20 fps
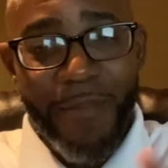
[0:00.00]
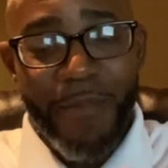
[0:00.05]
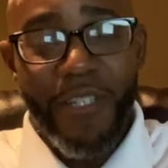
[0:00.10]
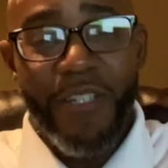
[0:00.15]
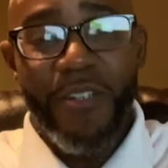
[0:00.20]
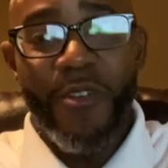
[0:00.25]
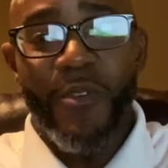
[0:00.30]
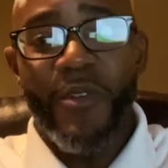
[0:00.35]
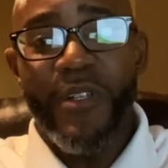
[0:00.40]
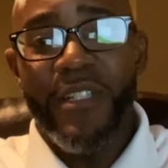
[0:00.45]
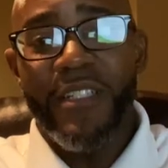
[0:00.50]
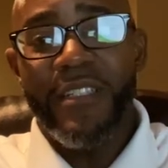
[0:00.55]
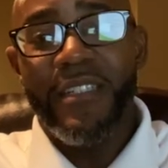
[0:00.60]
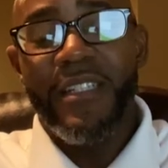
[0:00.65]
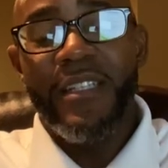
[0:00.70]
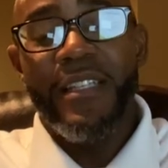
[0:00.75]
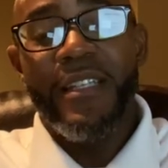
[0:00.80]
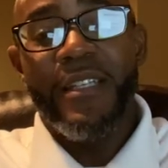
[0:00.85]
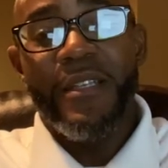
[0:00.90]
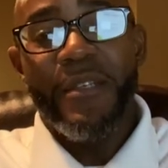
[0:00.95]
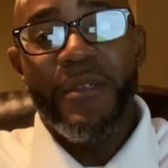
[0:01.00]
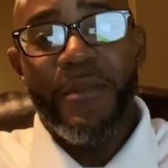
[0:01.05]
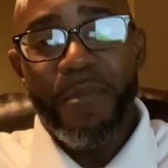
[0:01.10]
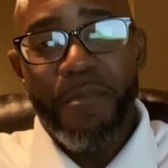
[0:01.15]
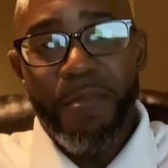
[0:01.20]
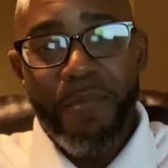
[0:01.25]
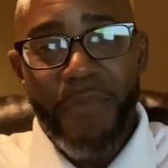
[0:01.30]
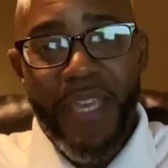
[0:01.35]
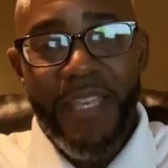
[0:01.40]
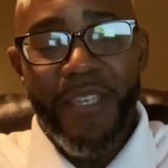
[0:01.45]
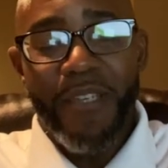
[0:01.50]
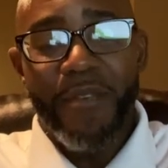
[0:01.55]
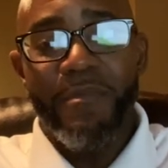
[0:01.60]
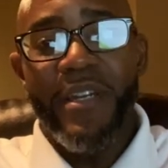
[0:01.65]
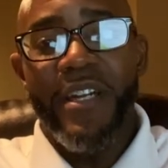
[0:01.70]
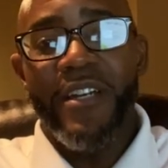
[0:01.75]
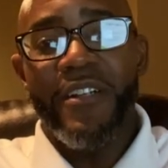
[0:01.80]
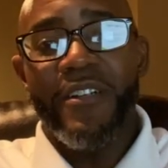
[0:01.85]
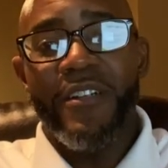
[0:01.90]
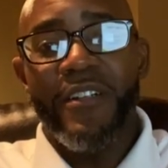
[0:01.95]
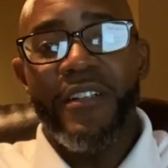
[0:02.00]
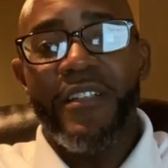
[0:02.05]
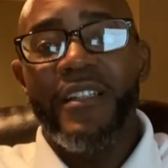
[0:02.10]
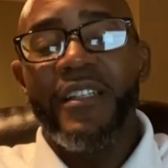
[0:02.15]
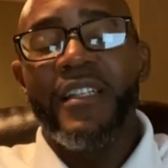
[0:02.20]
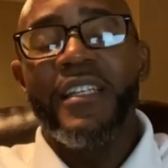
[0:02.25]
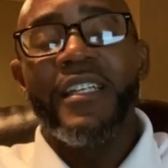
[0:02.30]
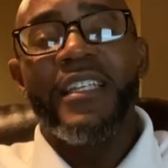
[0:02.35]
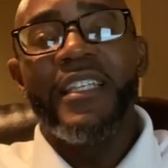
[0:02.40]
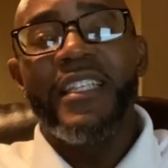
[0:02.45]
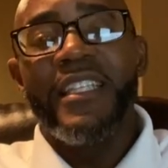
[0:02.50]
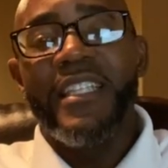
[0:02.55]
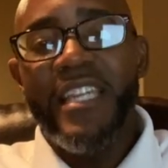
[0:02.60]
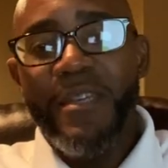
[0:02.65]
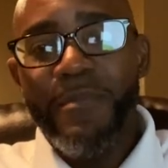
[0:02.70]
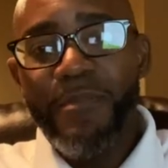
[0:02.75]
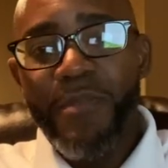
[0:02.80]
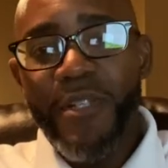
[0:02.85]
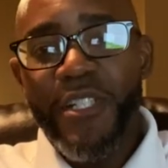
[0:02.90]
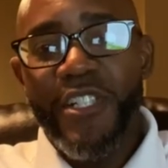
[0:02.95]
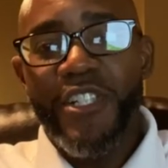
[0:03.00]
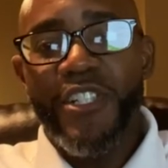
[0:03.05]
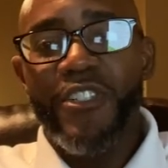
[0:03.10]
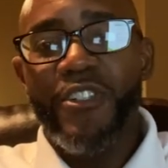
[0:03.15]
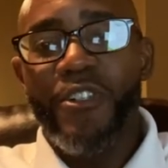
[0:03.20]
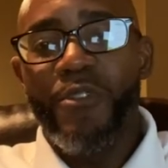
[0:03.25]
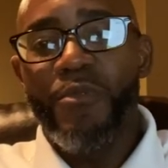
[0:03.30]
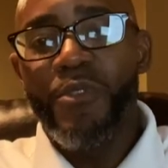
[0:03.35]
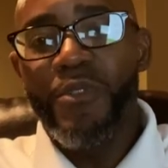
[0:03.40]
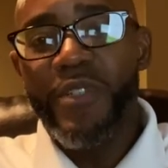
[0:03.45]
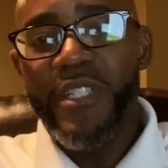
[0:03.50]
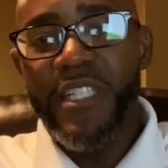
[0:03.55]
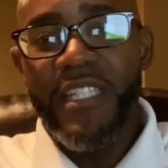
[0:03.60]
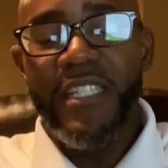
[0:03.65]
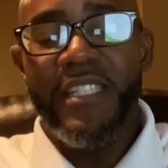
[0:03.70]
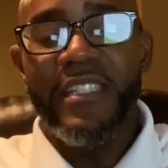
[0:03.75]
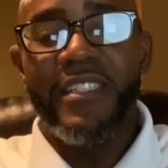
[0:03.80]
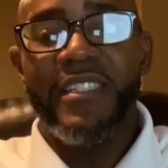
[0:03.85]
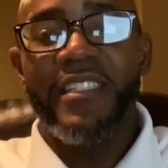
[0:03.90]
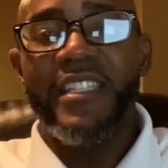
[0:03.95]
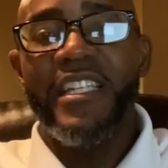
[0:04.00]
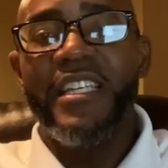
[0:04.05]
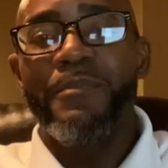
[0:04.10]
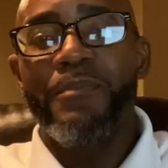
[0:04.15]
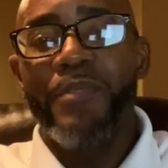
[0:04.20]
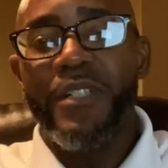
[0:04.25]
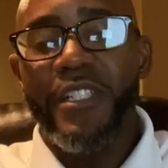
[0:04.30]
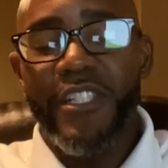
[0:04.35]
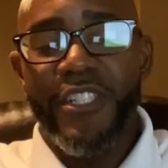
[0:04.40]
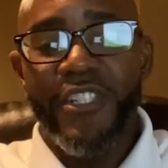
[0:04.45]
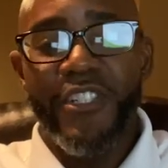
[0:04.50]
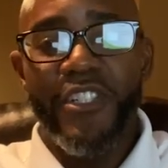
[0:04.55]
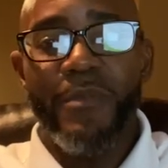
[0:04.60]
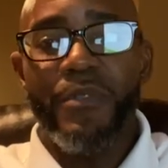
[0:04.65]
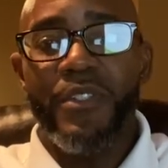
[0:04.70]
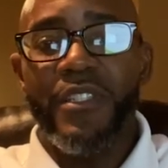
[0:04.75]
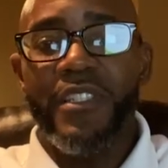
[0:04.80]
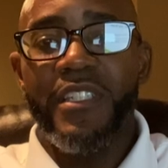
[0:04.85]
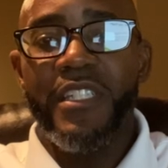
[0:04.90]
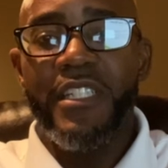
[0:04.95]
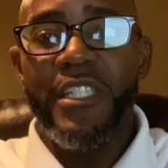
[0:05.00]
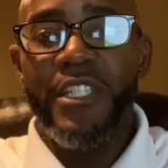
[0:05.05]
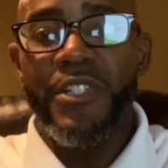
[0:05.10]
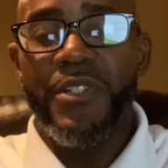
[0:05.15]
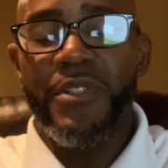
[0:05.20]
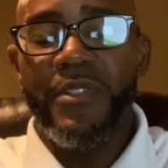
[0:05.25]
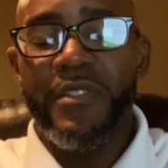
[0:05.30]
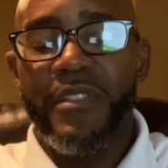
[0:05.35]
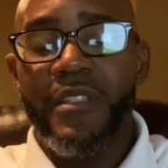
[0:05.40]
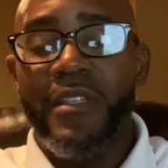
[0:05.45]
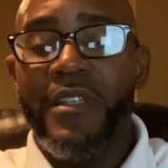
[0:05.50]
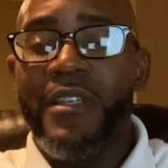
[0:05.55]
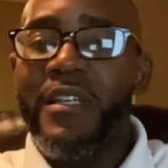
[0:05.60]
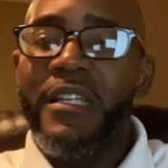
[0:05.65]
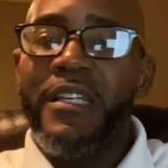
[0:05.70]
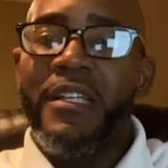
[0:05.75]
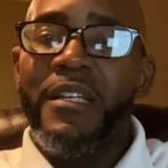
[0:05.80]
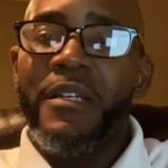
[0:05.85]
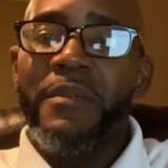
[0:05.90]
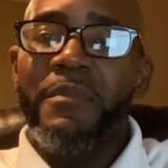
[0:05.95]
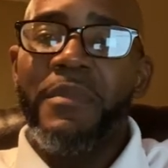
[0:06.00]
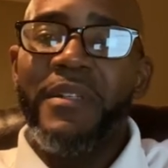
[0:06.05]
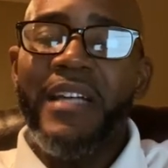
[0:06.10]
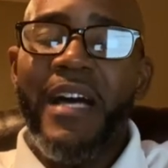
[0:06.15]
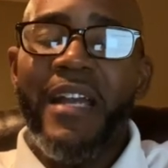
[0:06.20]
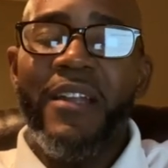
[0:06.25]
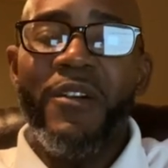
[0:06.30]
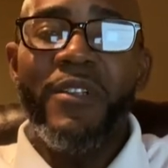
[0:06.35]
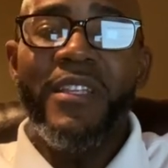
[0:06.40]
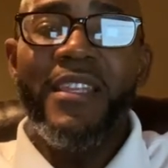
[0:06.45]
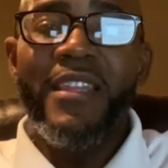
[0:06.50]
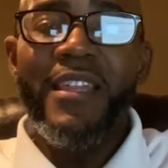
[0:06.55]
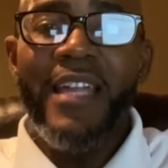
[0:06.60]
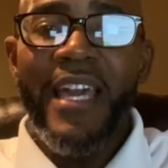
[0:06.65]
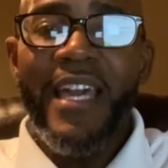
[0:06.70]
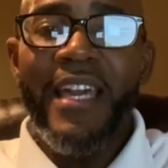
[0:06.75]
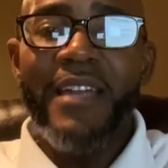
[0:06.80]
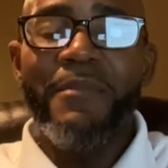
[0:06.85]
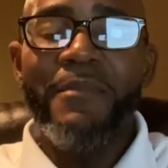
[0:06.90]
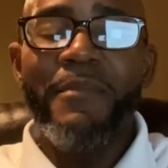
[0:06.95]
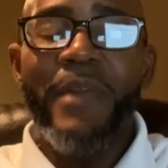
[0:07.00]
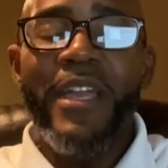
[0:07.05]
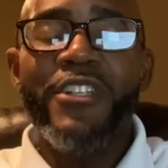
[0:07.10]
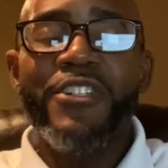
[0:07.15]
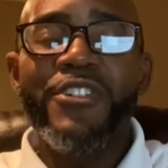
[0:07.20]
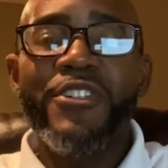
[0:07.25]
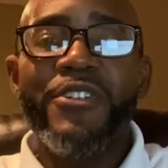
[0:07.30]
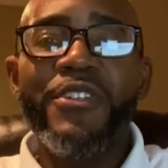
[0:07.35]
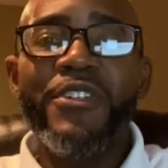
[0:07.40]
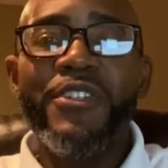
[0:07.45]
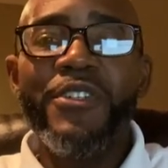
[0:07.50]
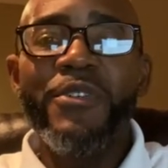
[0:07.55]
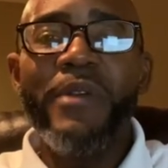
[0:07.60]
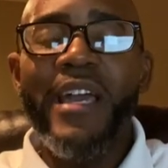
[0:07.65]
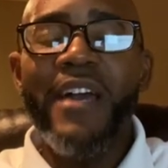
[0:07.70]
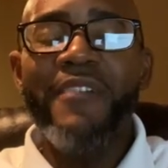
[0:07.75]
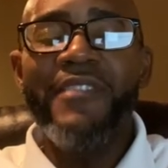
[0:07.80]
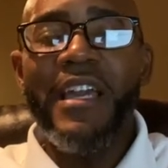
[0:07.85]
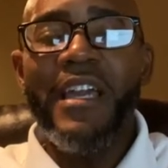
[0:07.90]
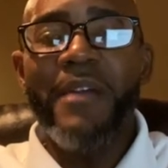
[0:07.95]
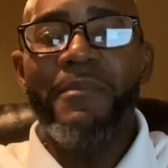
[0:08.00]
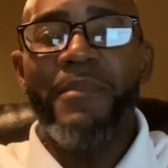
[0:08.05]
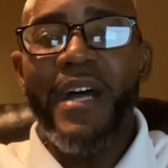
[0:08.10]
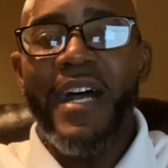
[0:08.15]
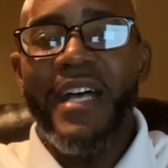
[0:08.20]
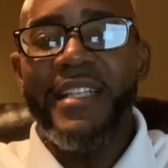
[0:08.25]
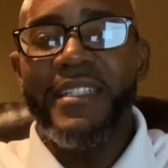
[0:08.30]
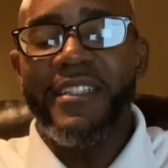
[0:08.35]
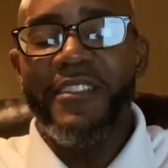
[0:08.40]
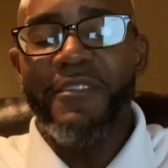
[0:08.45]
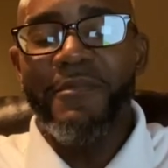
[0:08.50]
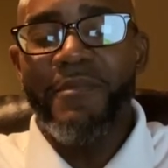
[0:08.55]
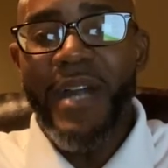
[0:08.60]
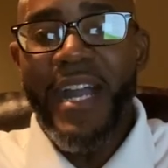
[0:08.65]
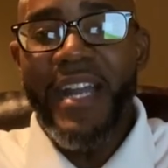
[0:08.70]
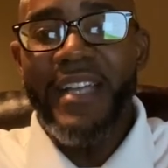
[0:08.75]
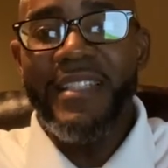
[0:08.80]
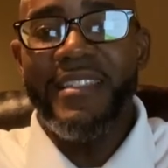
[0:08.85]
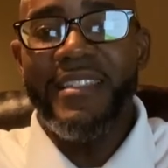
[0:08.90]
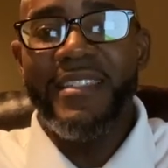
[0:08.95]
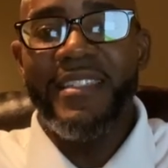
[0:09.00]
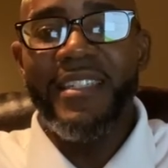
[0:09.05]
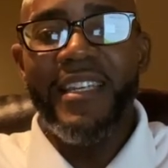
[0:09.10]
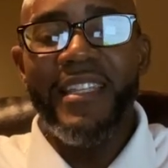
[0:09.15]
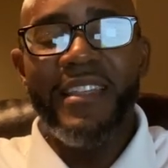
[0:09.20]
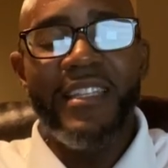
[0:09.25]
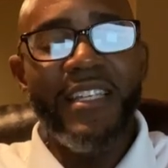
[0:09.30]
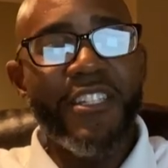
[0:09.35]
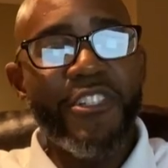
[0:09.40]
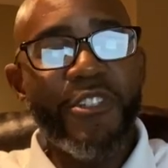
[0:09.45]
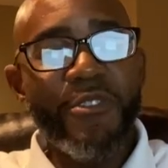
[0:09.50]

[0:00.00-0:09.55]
it going, make it better. Keep pushing your routines, keep pushing your procedures. But not only that, make sure you have that positive mindset that